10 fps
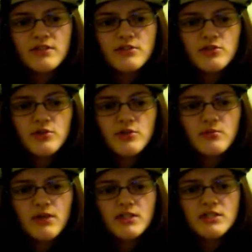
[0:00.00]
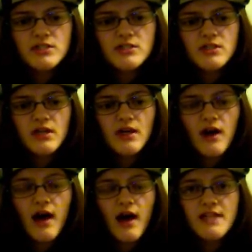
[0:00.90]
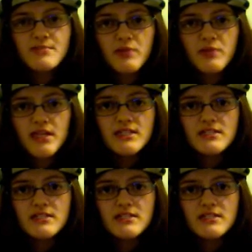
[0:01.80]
too much on his plate,